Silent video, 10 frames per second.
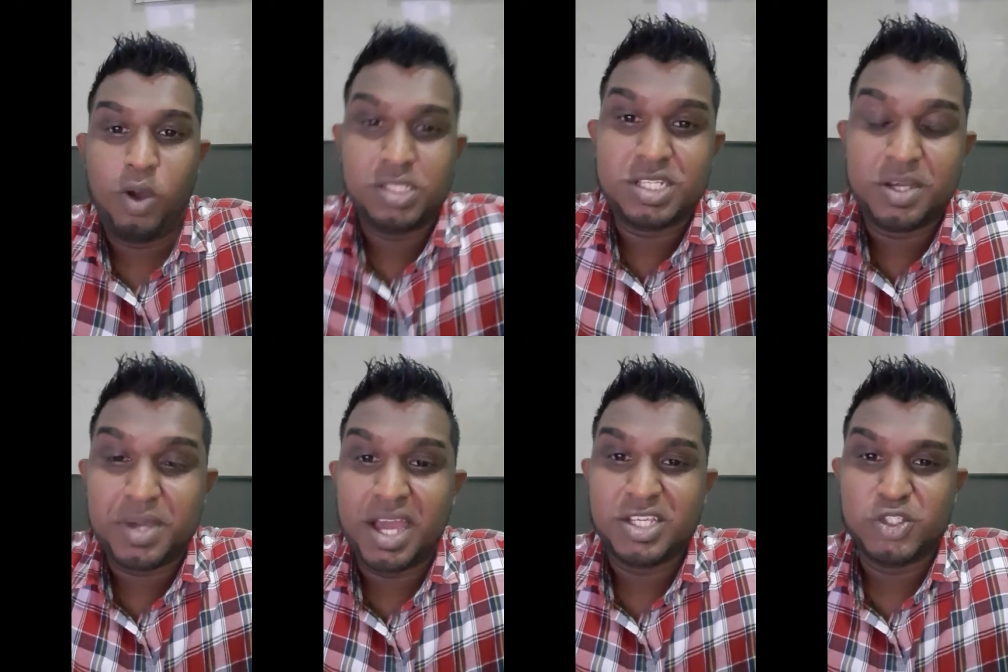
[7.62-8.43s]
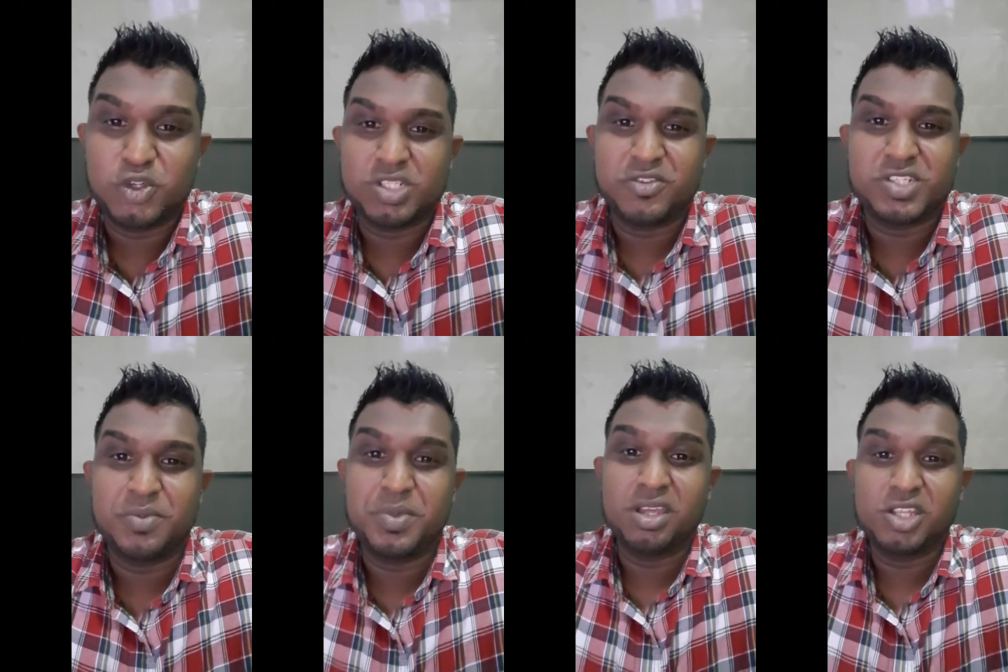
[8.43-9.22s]
What's up, guys? Joseph
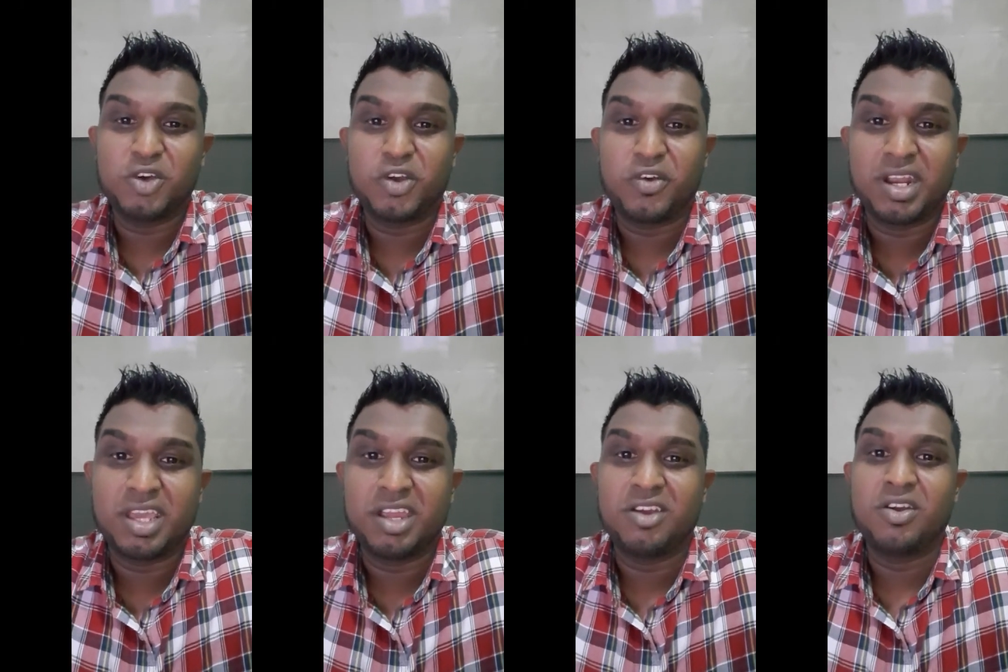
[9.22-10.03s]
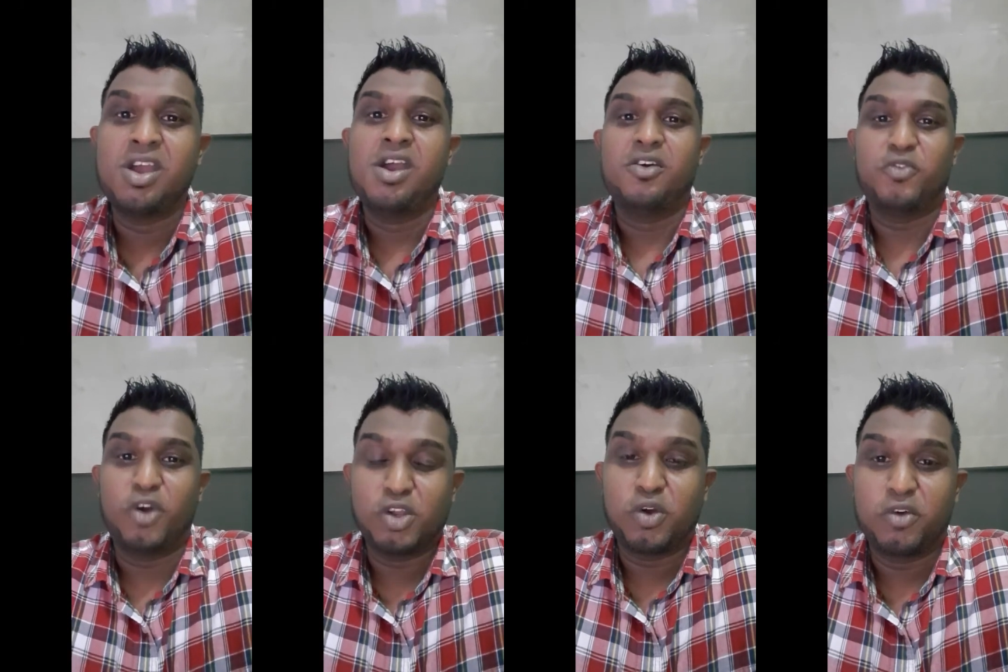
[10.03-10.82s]
Simeon Donarine here,
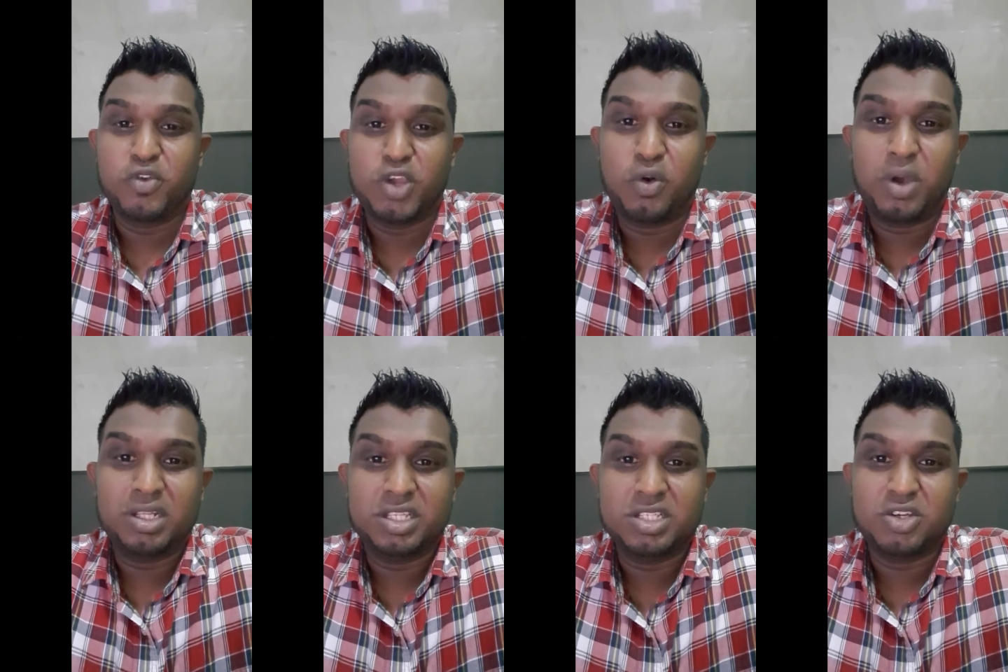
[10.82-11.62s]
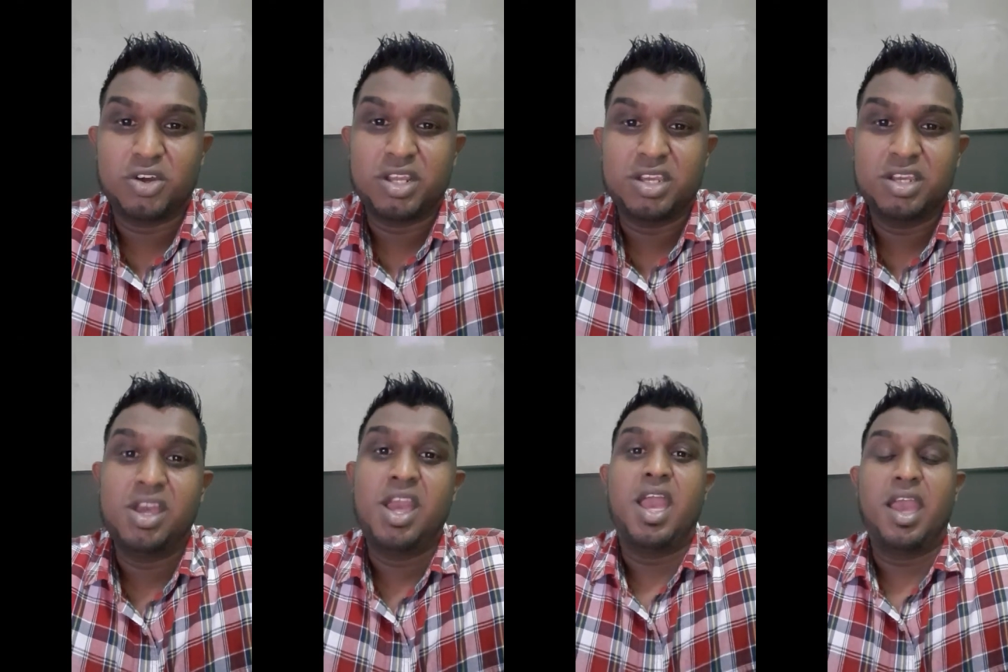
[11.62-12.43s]
founder of Your Wealthy Journey,
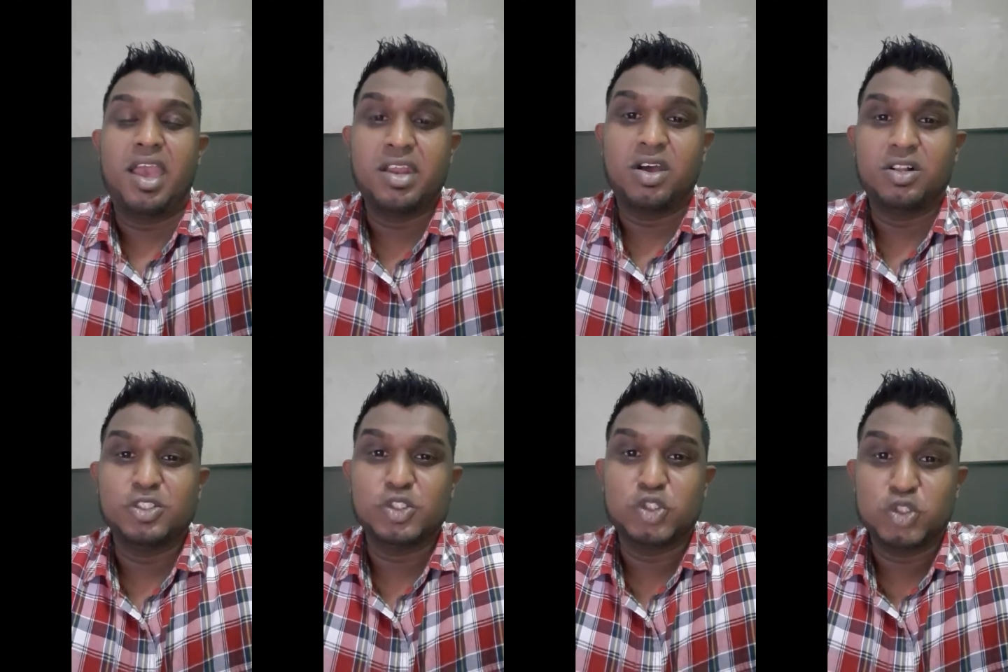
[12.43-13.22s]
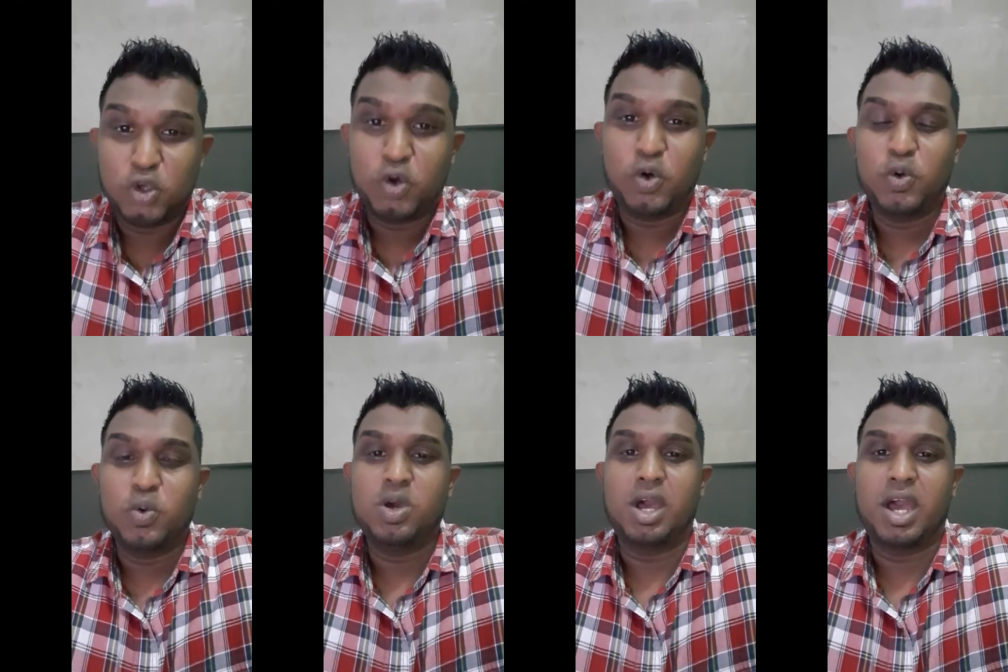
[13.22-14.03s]
and
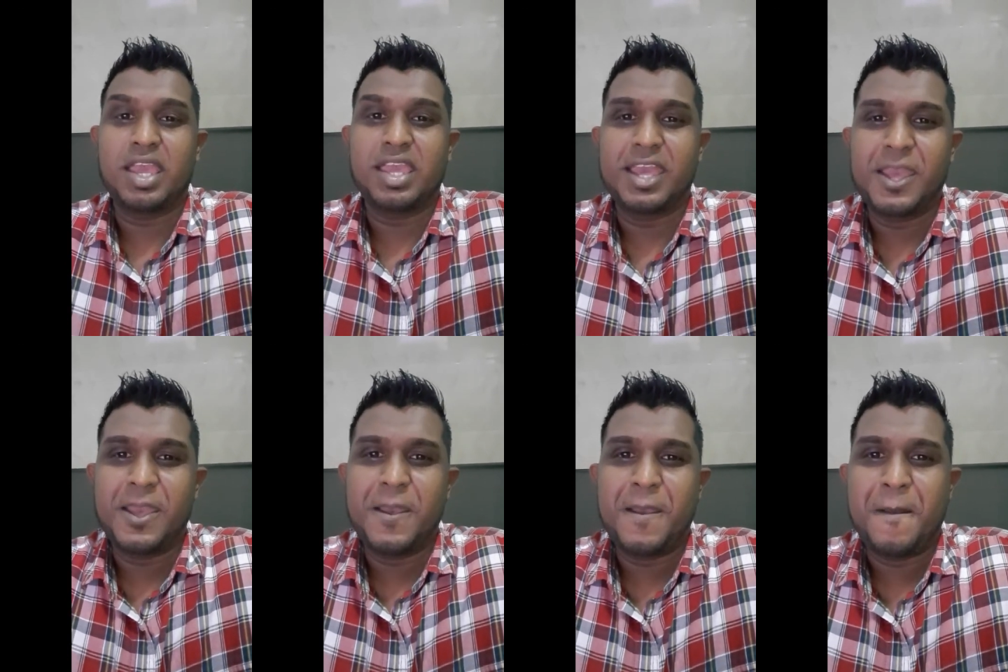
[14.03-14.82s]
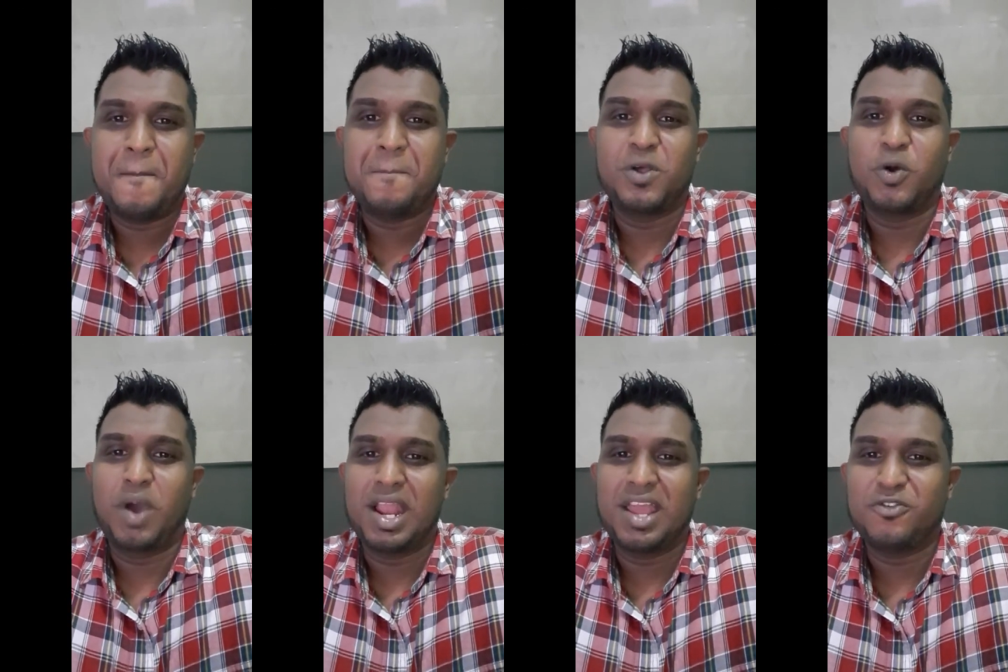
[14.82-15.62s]
also I am the
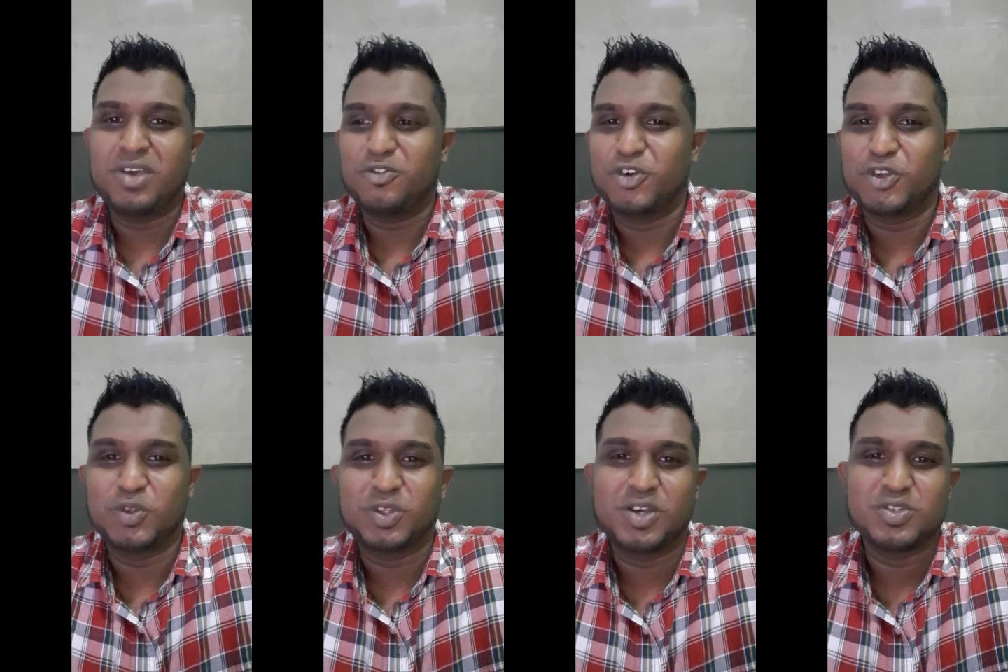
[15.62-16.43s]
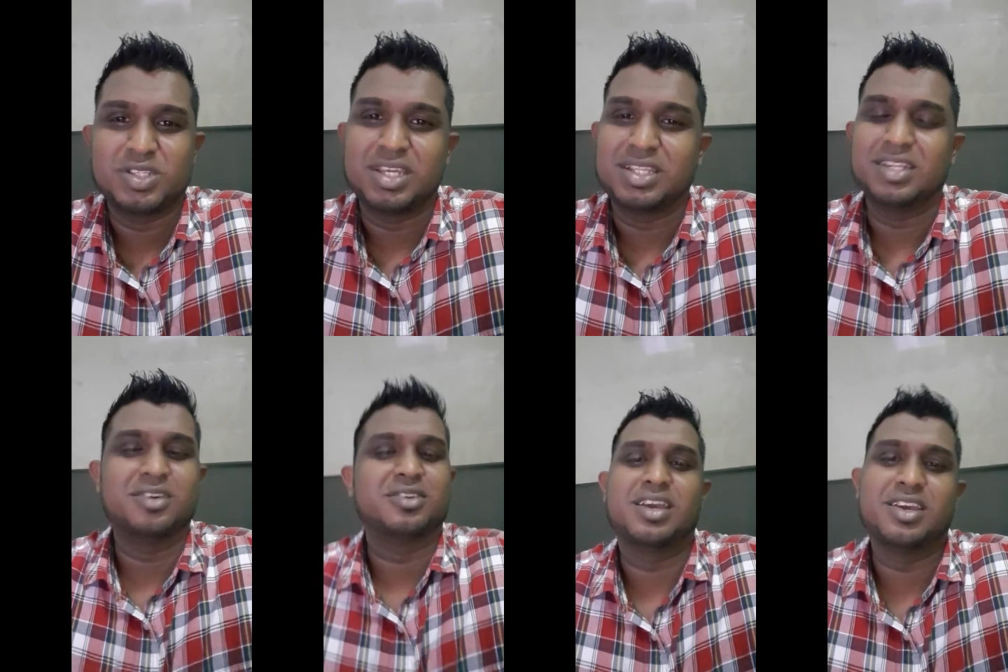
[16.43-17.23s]
YLAI Fellow for 2018.
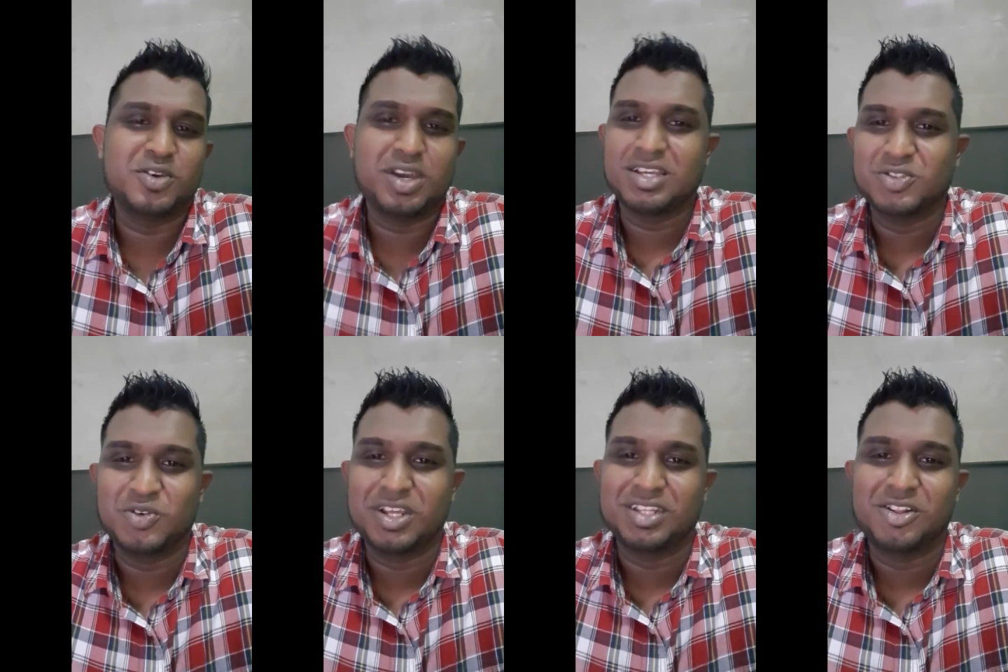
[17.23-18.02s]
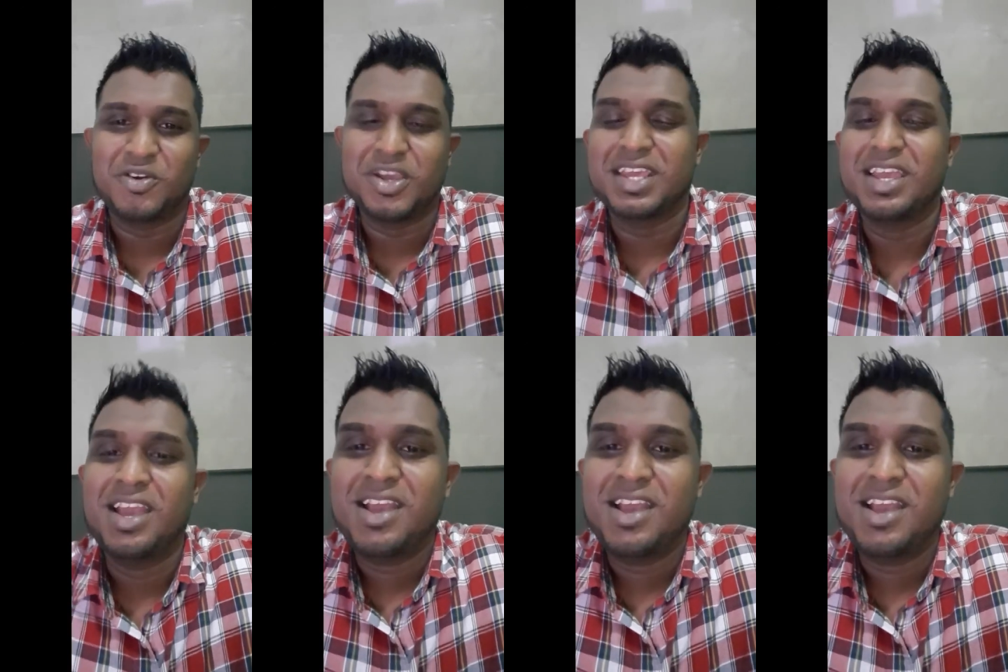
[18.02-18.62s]
Okay, you guys know that already.